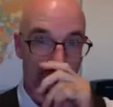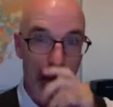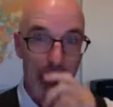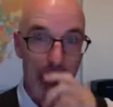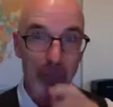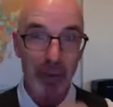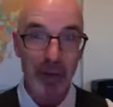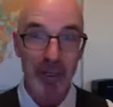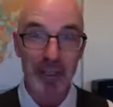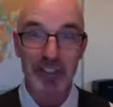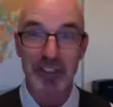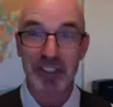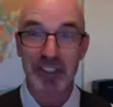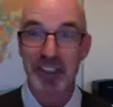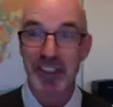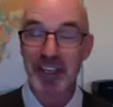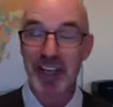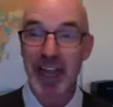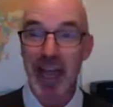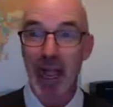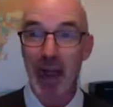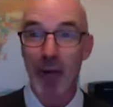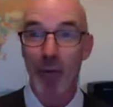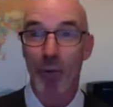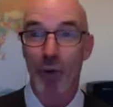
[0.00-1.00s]
But I said,
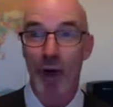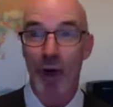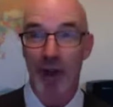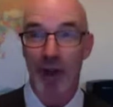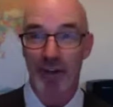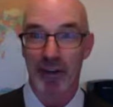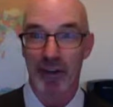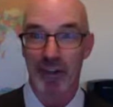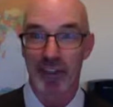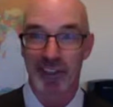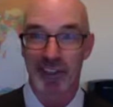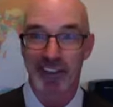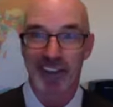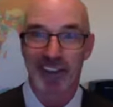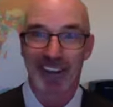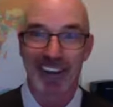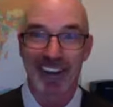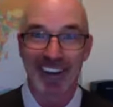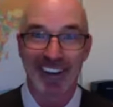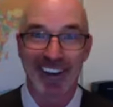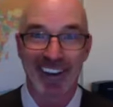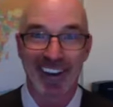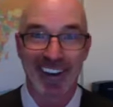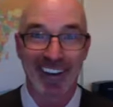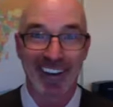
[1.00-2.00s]
now what?
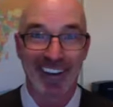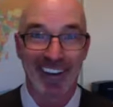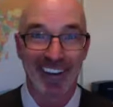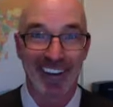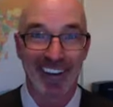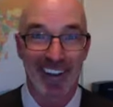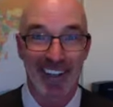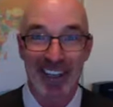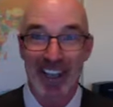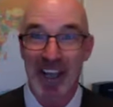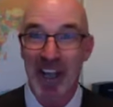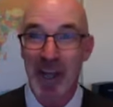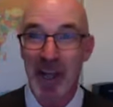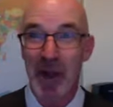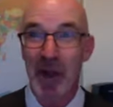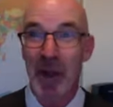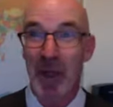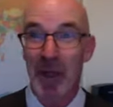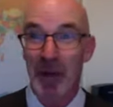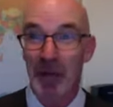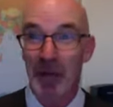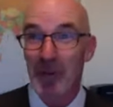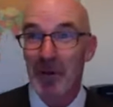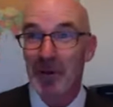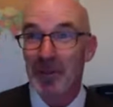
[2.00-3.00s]
like,
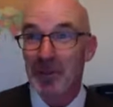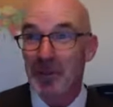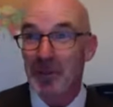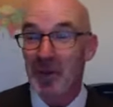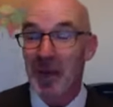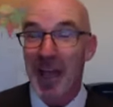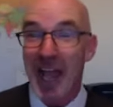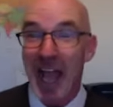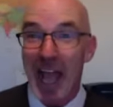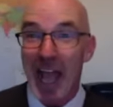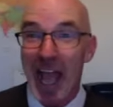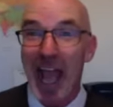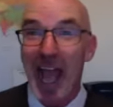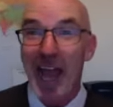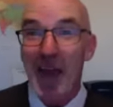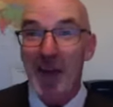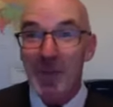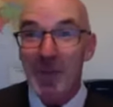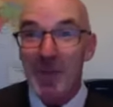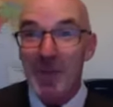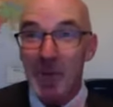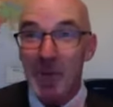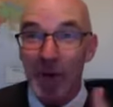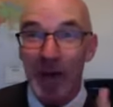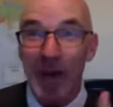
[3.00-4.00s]
like what do, how
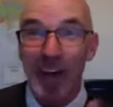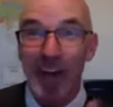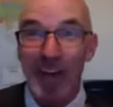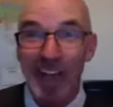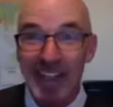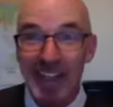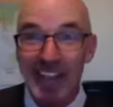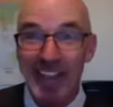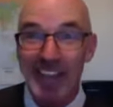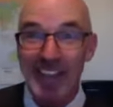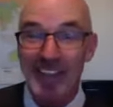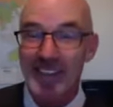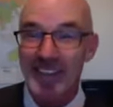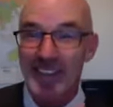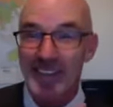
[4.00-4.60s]
do I,